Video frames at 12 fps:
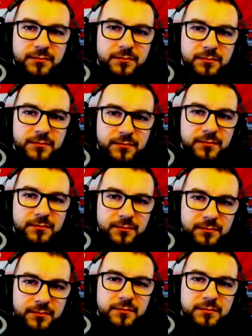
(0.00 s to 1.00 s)

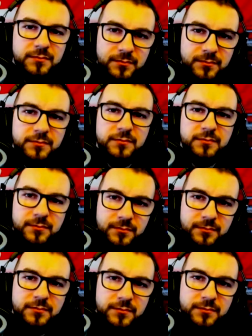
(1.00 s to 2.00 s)

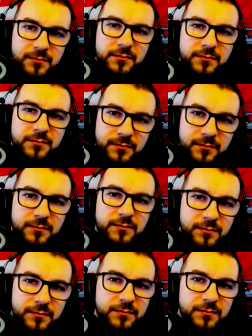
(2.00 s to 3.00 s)

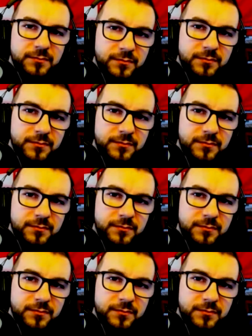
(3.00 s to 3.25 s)
(not speaking)